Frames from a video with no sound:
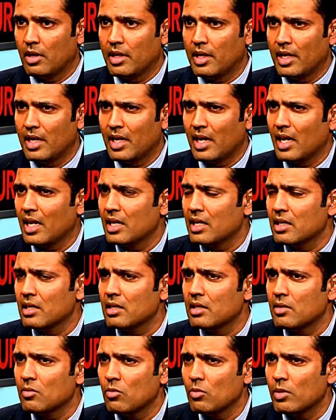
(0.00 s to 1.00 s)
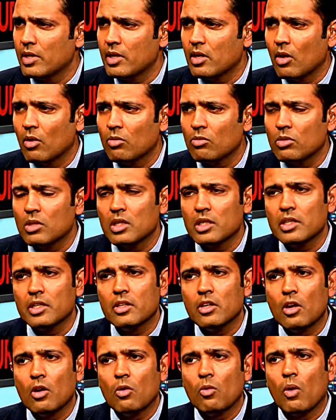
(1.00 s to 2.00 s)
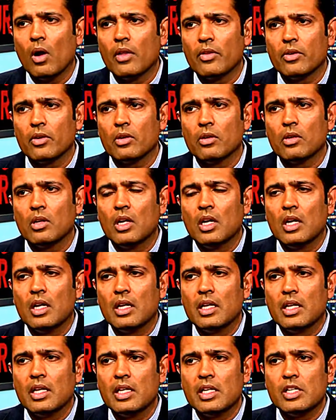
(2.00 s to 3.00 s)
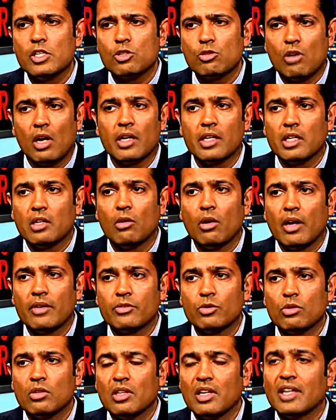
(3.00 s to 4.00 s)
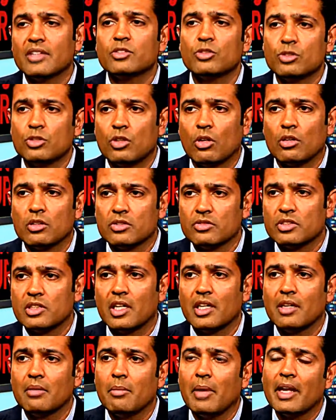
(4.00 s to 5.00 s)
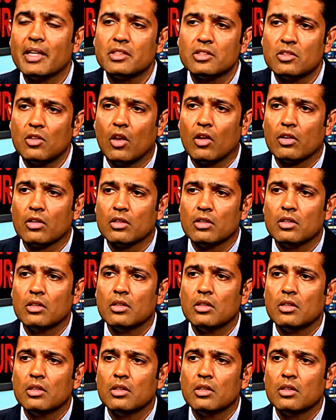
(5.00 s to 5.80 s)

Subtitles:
Right, and we don't really know whether he tried to go after a lesser charge of, say, manslaughter.